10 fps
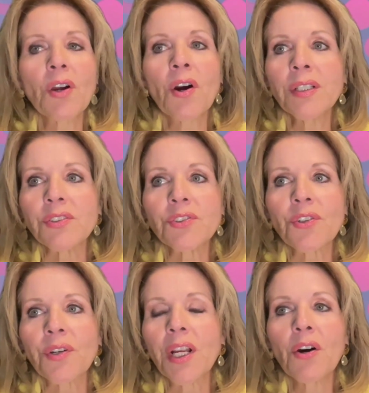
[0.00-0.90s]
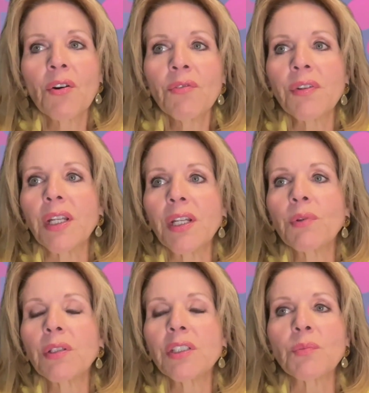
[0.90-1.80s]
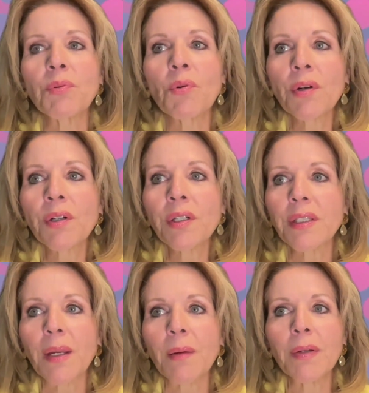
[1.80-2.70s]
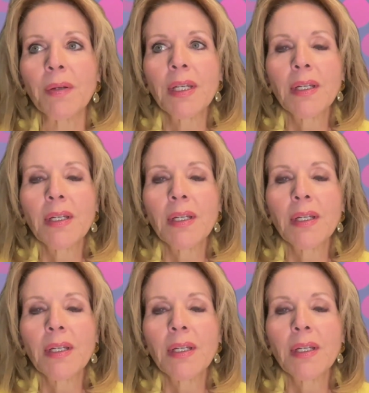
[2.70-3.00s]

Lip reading: artists during COVID and really supported them.